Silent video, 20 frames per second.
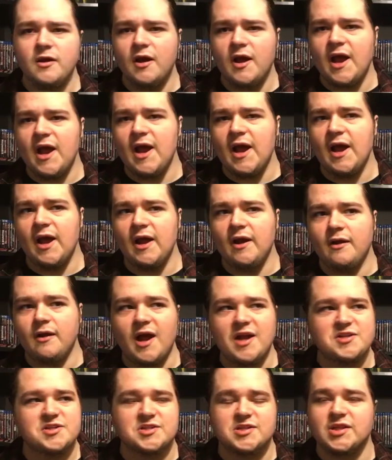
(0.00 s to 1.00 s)
And I
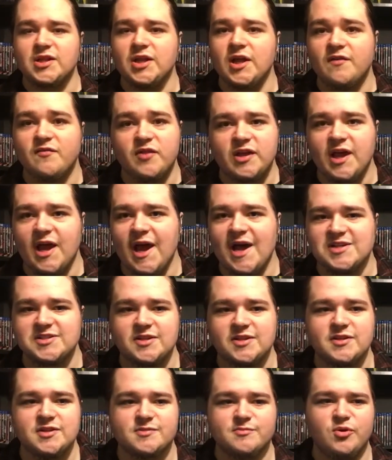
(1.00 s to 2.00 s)
just love the cast of
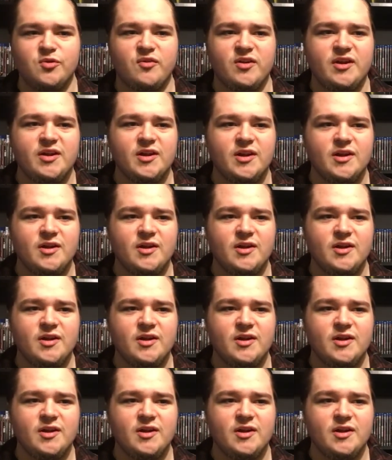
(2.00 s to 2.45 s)
this movie.